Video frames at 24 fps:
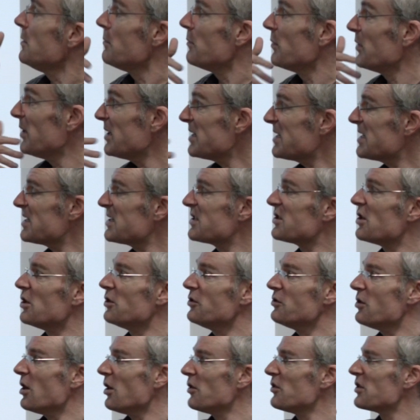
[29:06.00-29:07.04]
But this is done
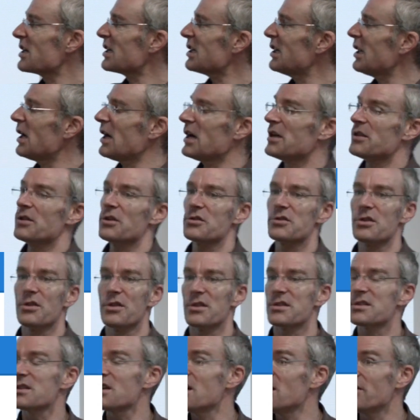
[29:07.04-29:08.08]
on the client, not on the
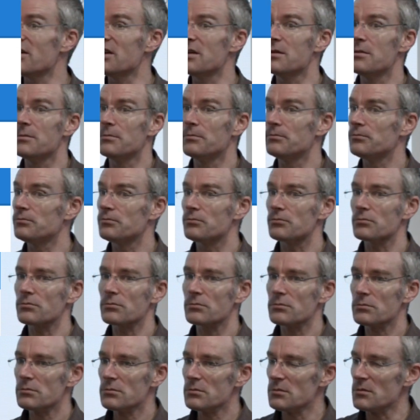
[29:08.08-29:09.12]
server.
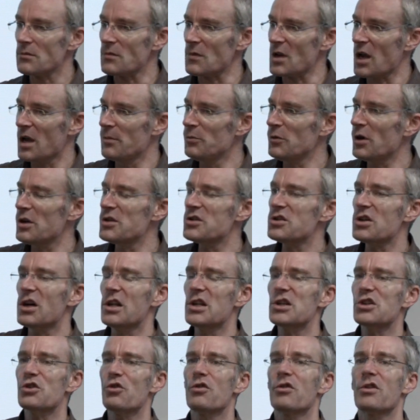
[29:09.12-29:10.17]
I'm not
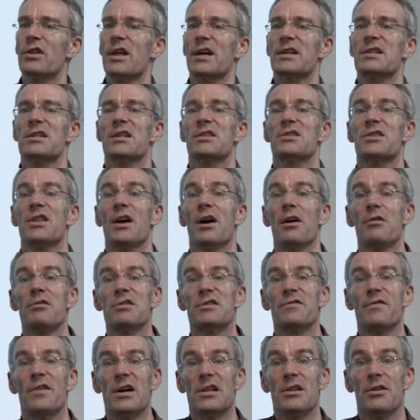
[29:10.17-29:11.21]
entirely sure you've got access to the
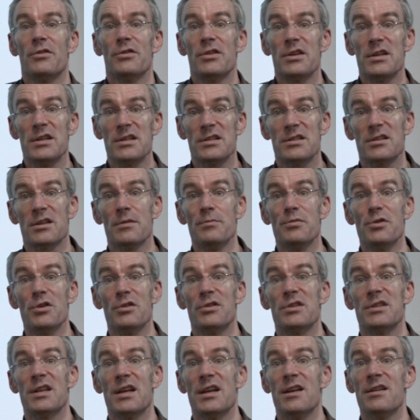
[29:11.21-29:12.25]
host file on these
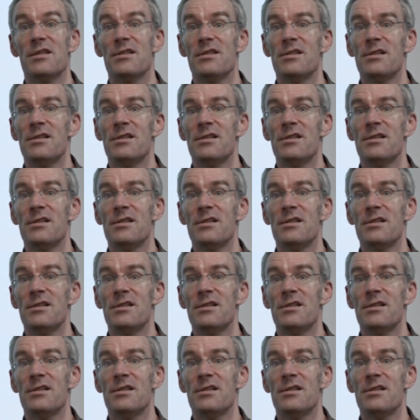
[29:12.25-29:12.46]
computers here.